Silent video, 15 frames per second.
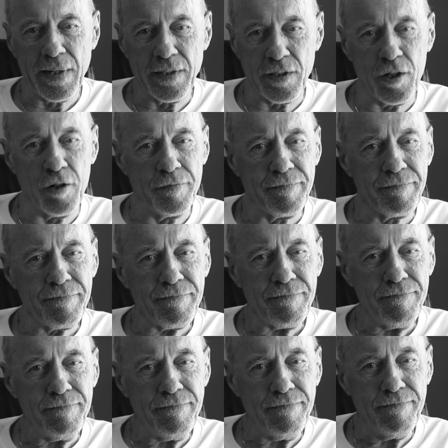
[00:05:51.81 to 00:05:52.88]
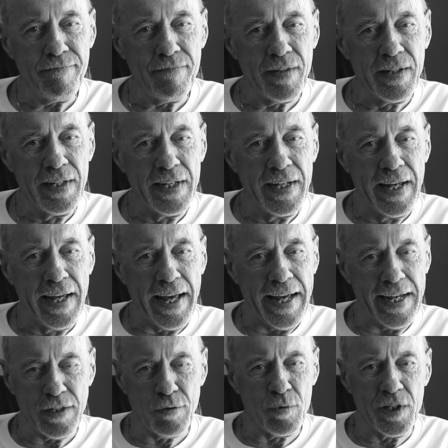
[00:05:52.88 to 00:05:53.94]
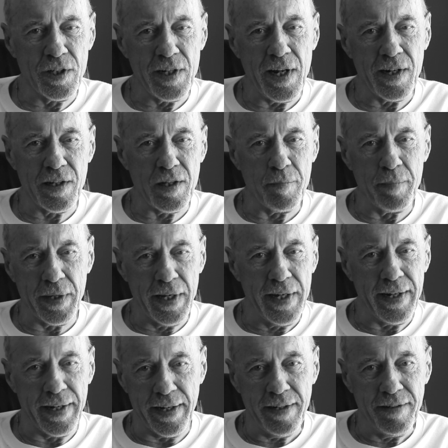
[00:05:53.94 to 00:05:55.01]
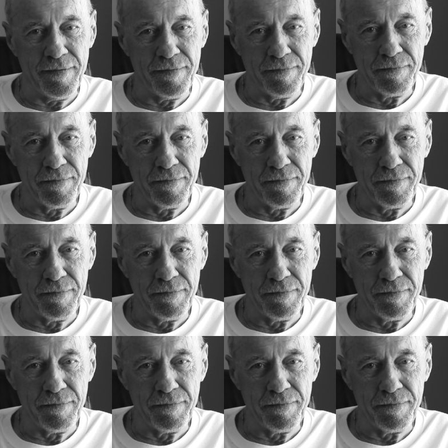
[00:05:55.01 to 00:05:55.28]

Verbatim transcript: So, as we said at the beginning,